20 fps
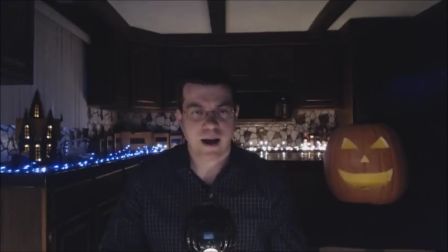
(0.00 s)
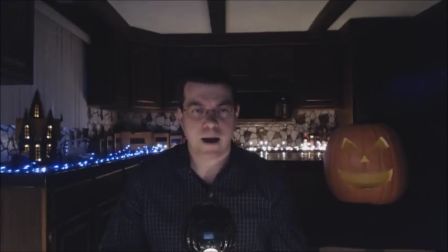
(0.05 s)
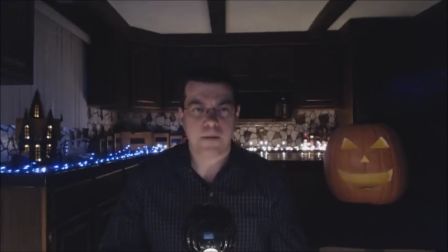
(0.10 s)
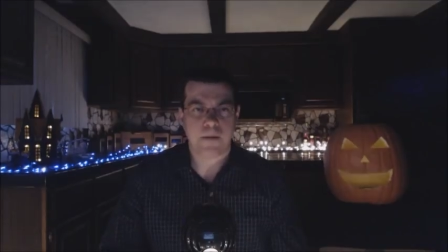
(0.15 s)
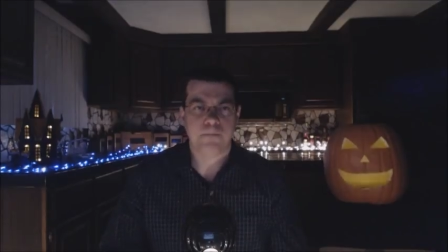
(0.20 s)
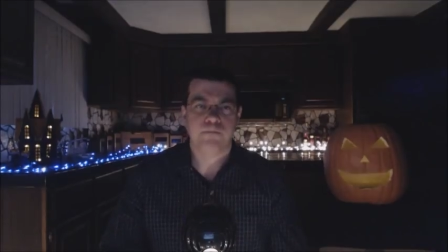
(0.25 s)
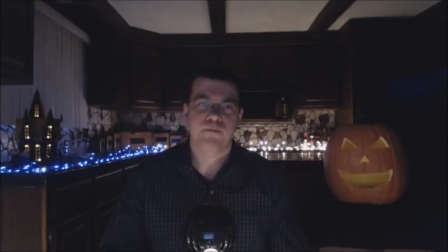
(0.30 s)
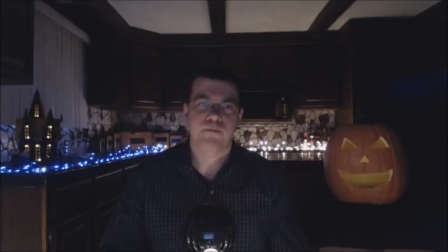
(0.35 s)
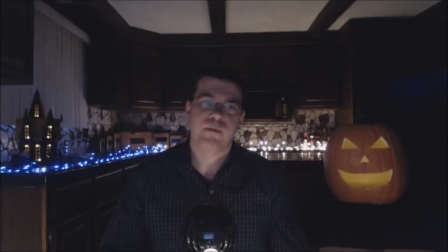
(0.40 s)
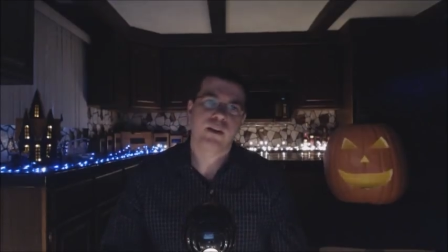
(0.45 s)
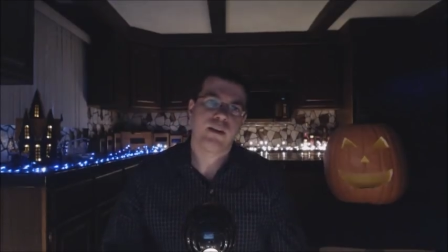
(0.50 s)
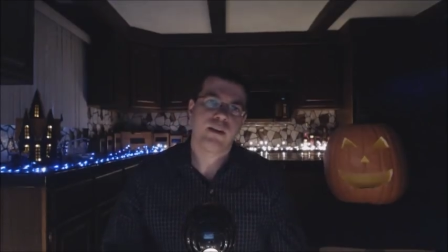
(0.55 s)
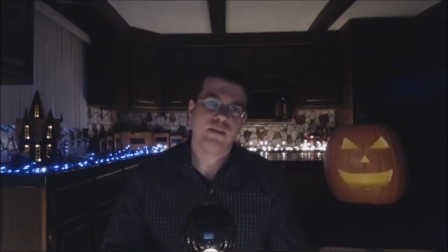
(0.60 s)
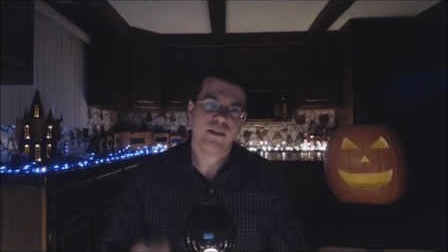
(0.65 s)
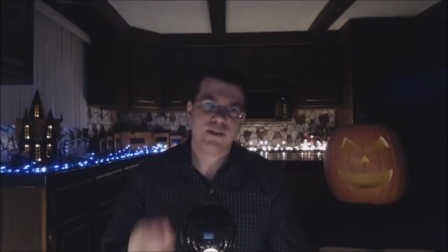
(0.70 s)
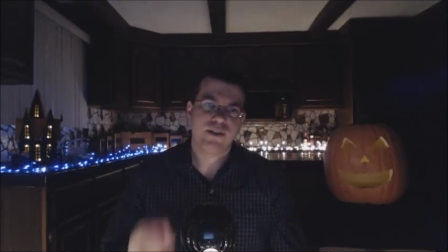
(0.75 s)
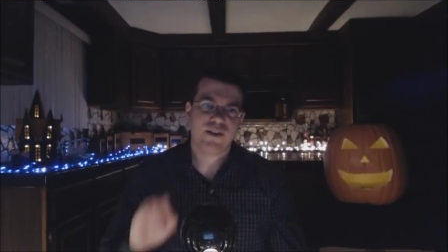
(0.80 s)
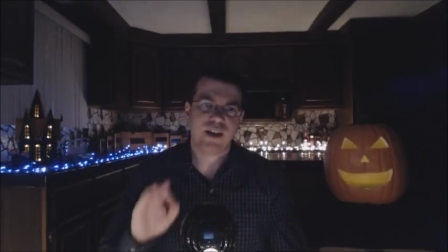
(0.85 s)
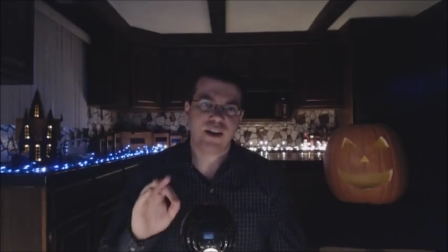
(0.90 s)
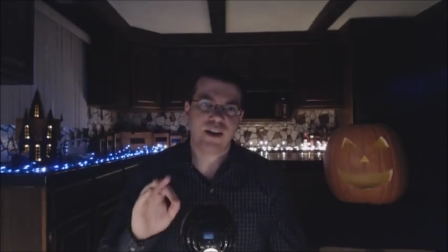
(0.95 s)
Now,
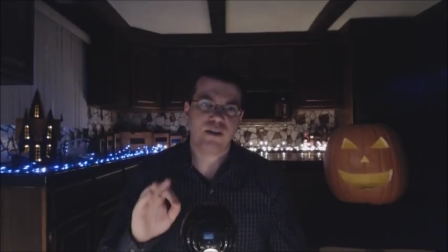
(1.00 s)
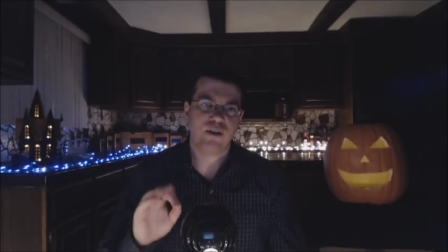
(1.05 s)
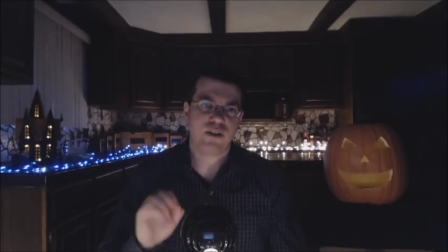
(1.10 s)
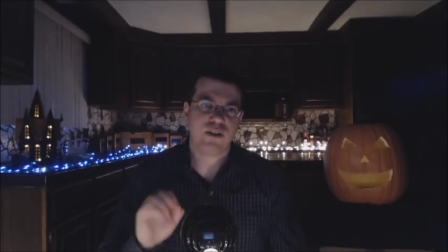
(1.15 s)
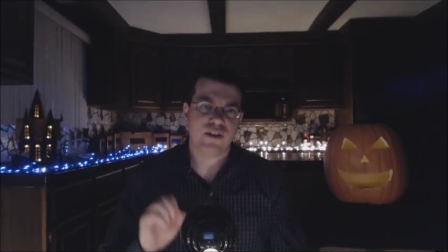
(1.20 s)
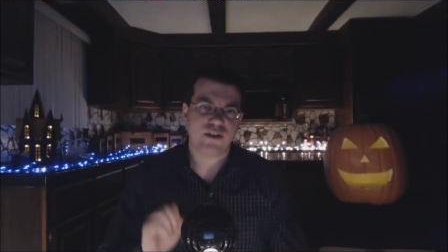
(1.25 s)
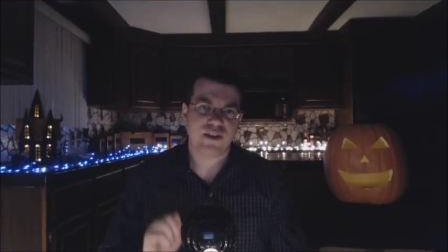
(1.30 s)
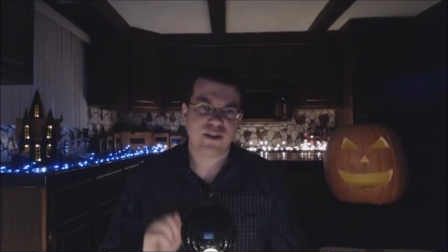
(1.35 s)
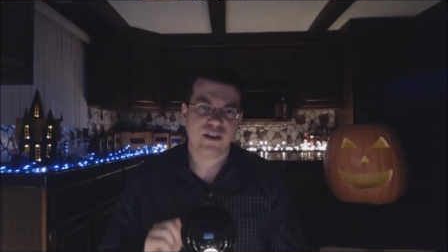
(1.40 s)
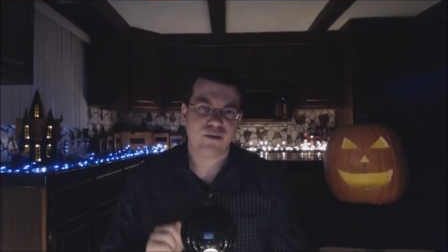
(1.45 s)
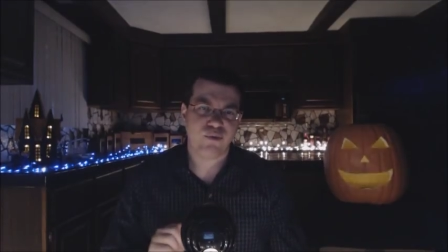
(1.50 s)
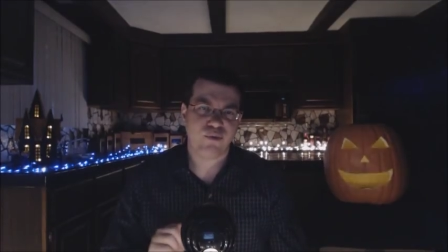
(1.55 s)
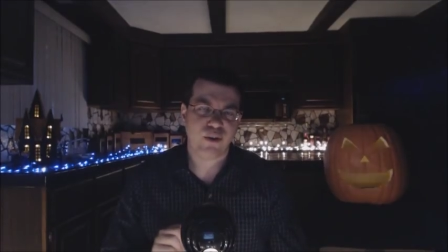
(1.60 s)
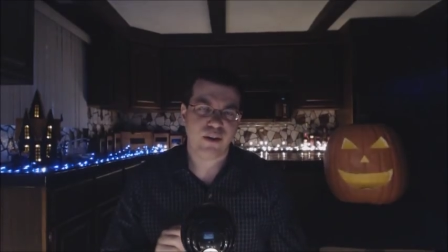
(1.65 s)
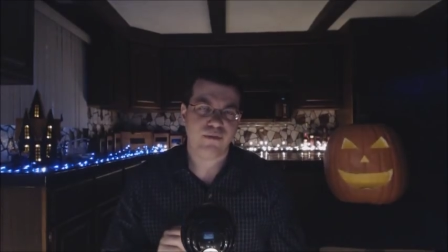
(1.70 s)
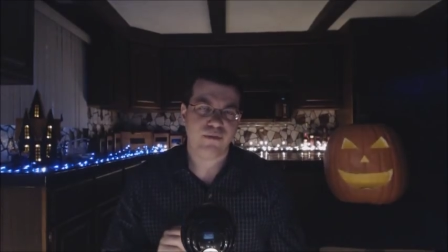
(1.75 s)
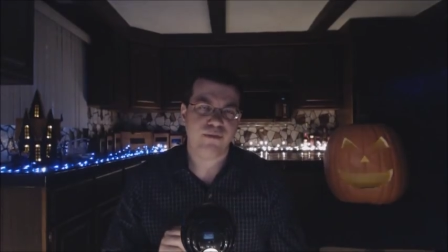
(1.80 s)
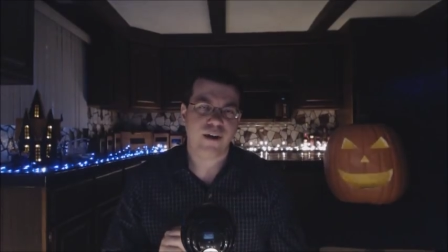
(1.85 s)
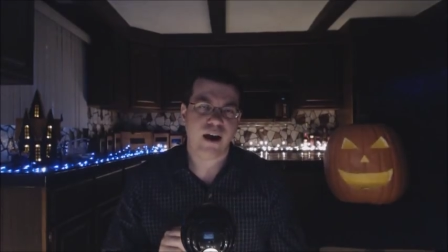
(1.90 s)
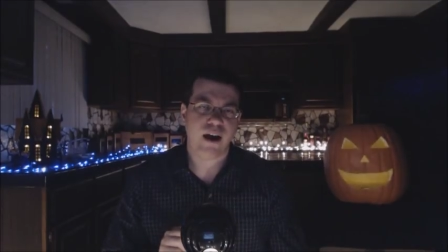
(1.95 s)
let's take a look and see if we
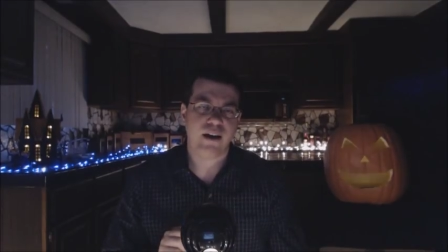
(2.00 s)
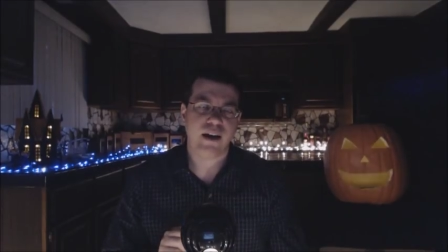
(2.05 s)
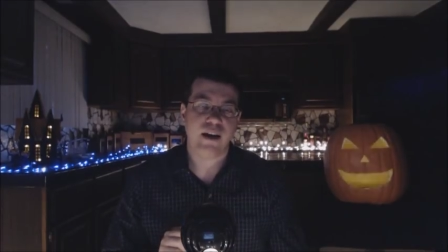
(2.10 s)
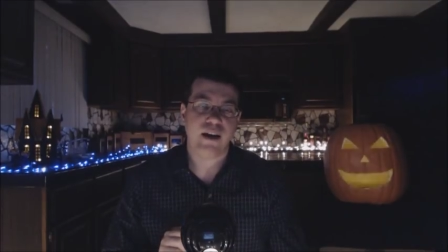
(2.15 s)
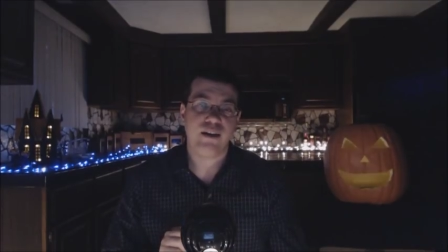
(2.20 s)
can find